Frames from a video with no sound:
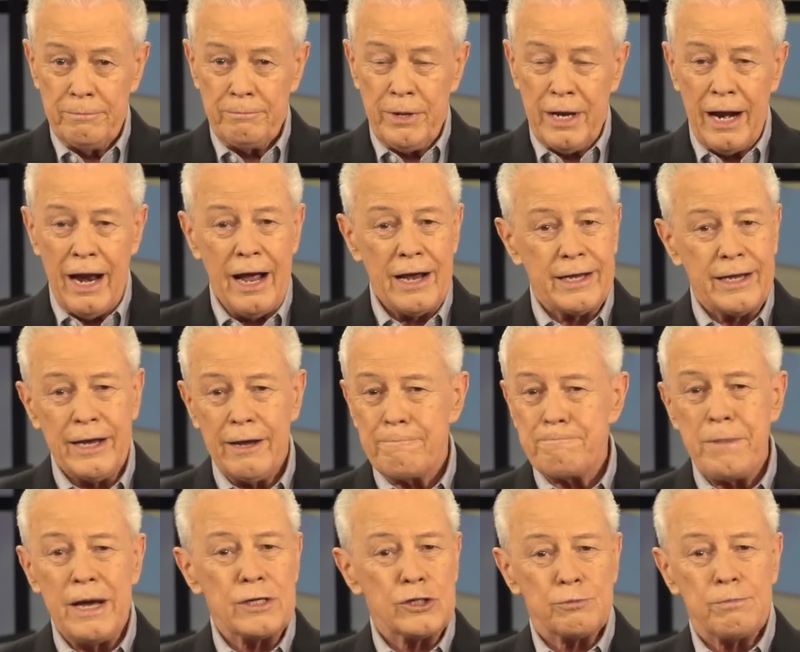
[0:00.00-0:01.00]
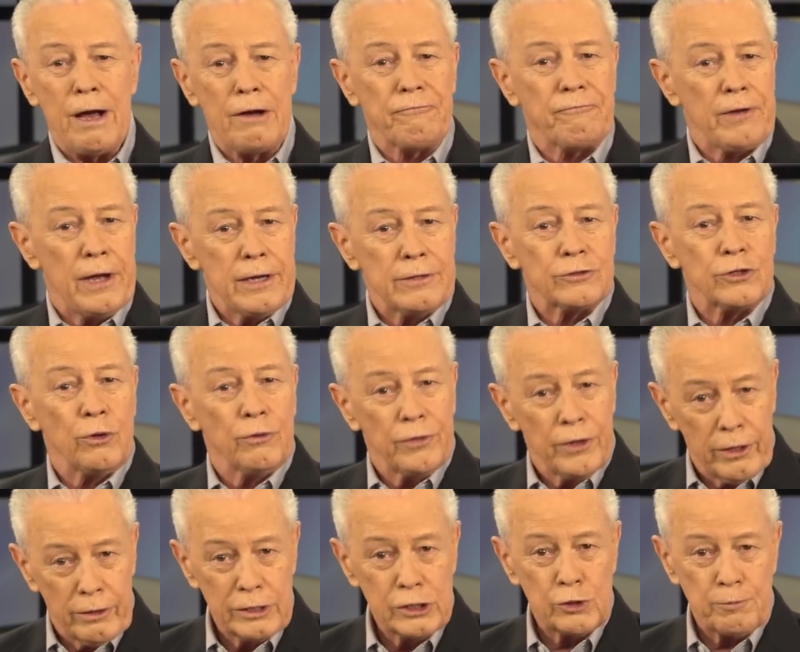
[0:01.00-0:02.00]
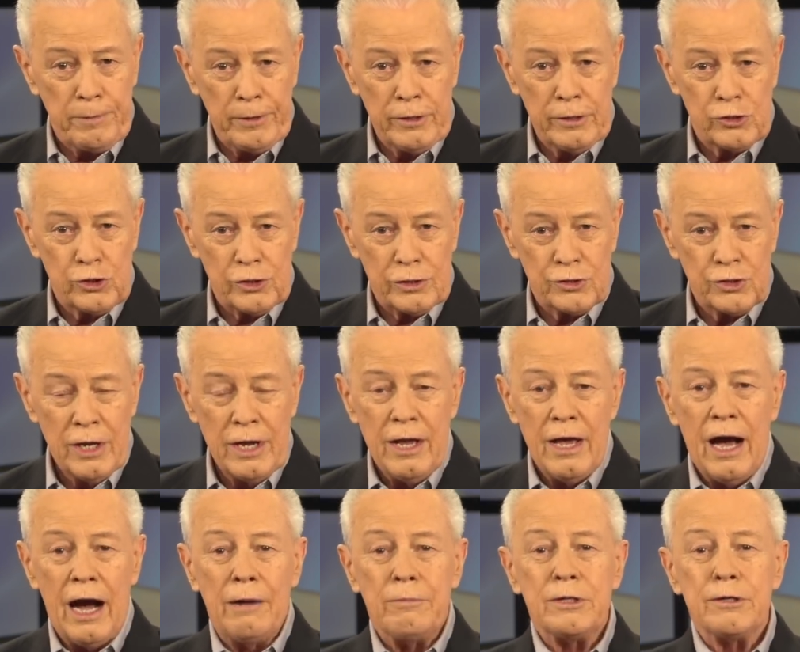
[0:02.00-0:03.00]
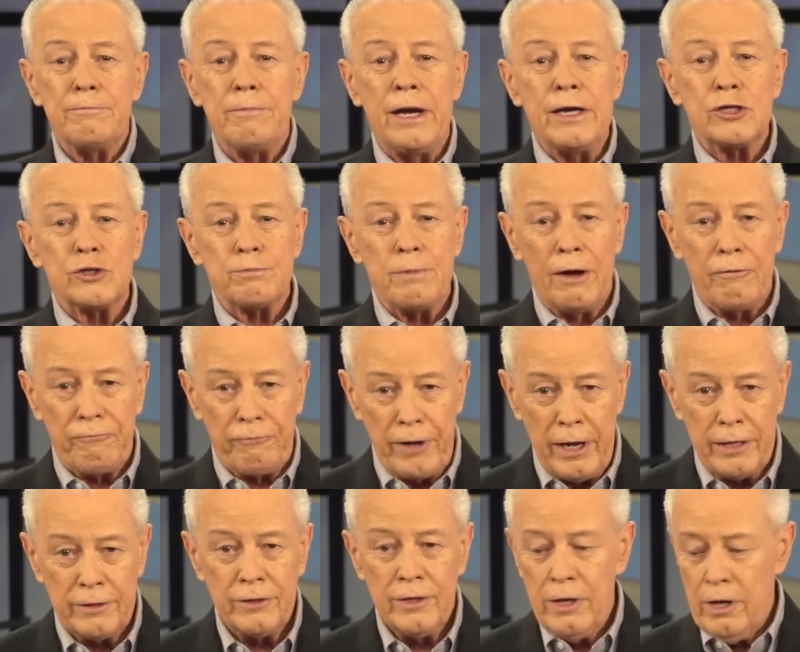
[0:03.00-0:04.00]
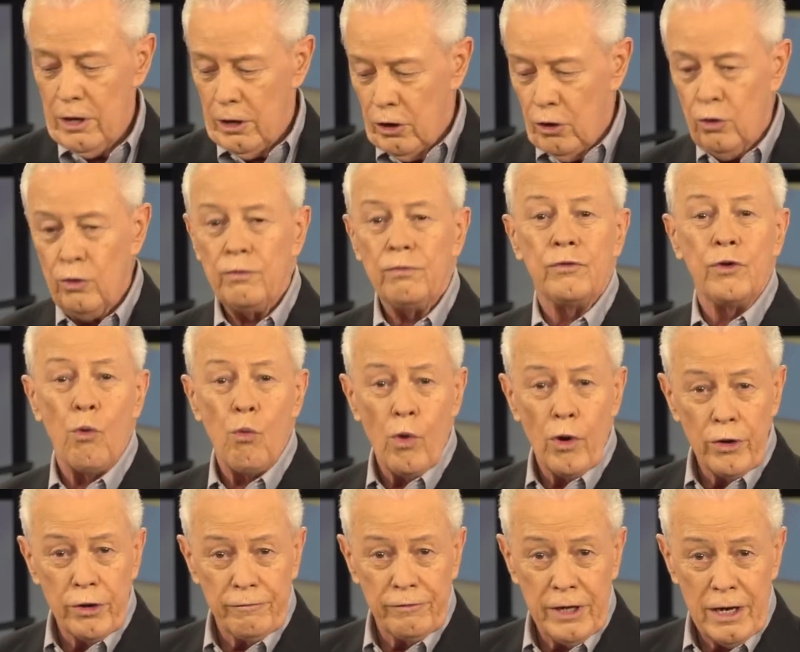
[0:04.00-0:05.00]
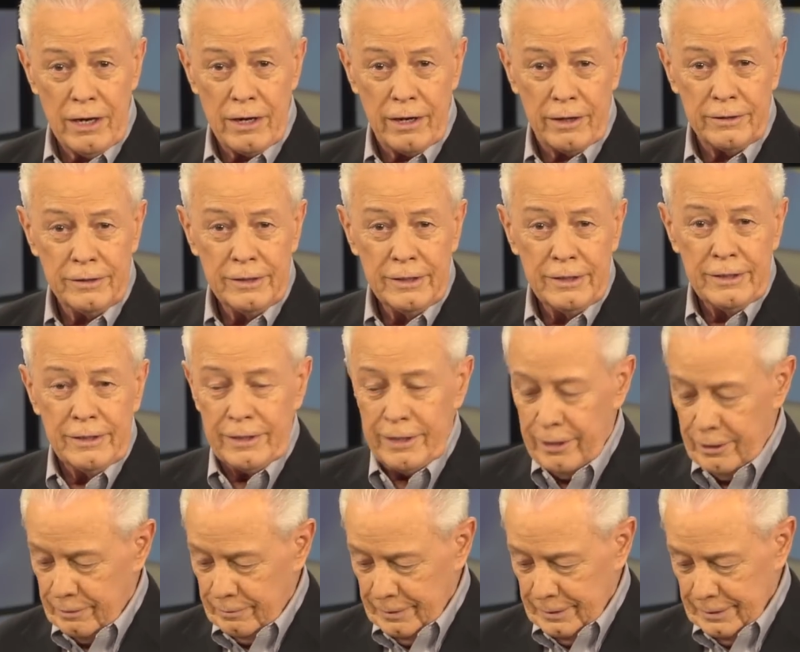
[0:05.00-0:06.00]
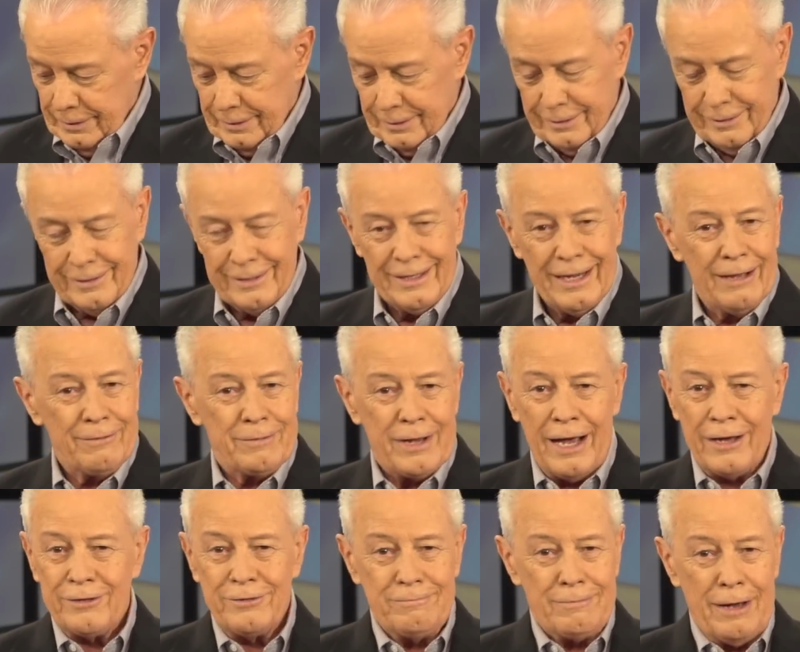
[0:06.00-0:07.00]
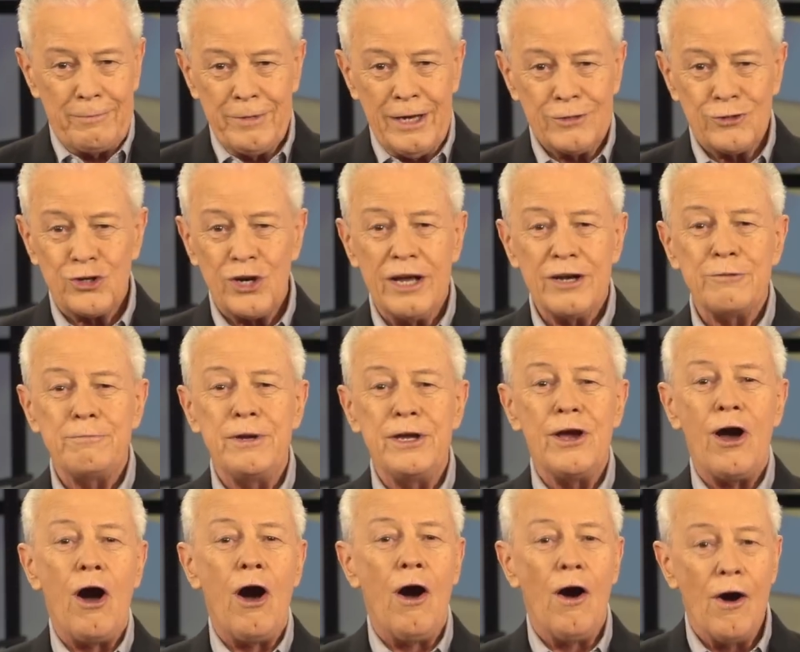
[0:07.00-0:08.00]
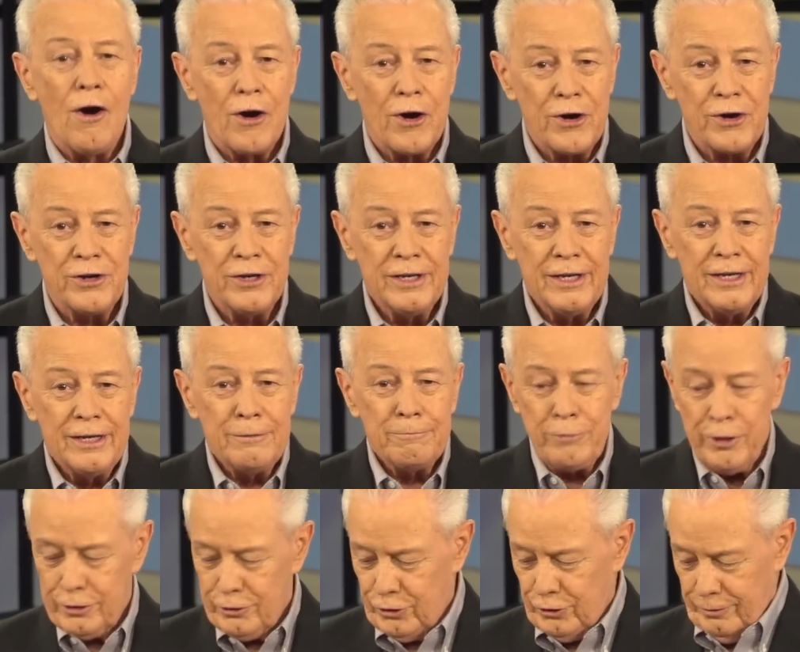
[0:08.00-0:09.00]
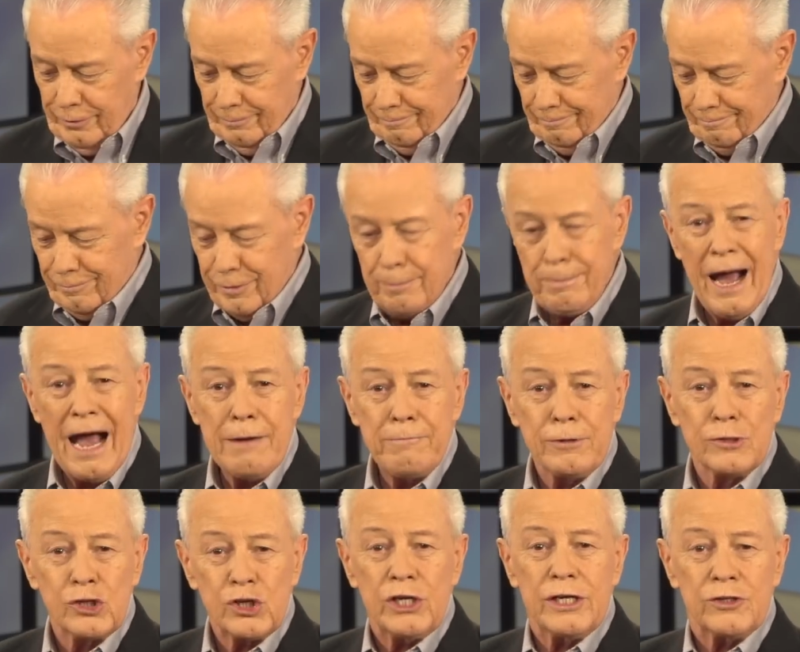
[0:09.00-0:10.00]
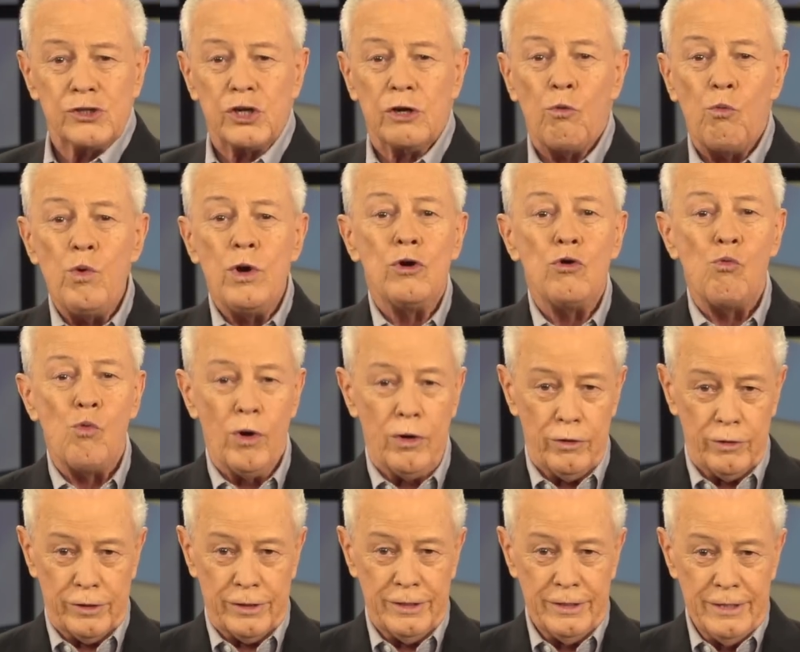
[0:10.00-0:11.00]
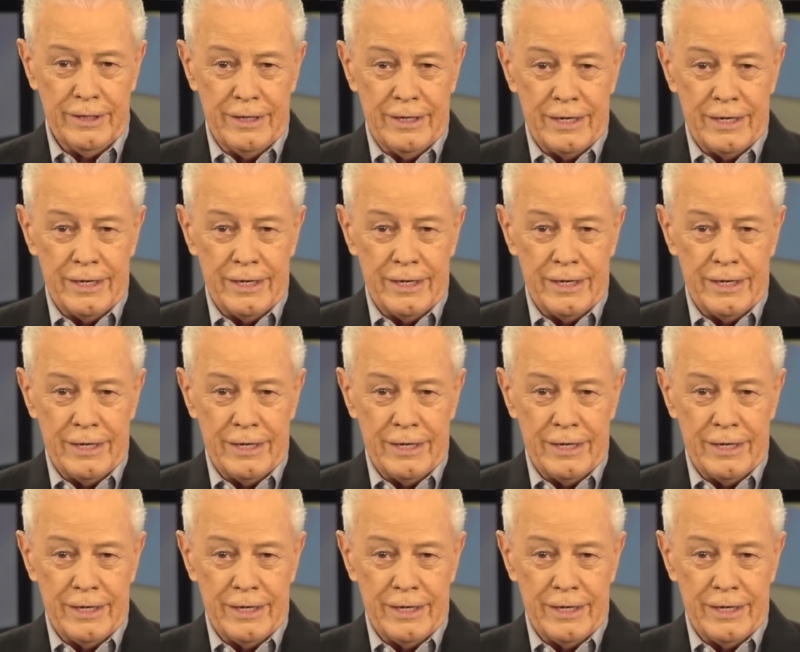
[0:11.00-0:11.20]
But I can't base my faith on their experiences. I'm going to base my faith on the Word of God. Now, I'm not trying to be hard, but the Bible says it will work.